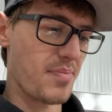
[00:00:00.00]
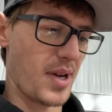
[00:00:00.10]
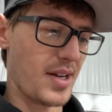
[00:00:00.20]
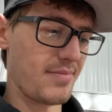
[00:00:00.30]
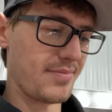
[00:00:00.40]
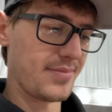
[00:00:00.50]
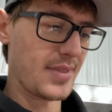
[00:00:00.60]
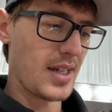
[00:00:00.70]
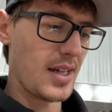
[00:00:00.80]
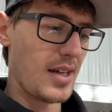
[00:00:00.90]
but
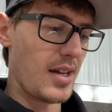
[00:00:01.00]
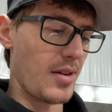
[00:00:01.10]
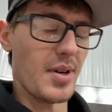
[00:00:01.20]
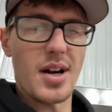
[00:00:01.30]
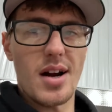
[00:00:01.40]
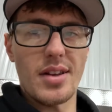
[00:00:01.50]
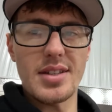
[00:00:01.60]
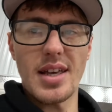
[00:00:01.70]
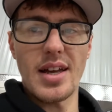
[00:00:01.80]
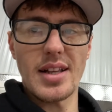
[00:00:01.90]

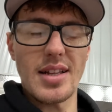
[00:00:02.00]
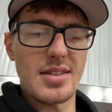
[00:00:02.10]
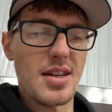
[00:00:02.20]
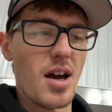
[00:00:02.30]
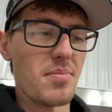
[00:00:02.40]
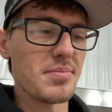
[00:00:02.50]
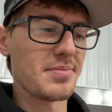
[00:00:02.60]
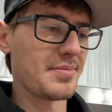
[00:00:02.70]
regardless, I think that's dumb.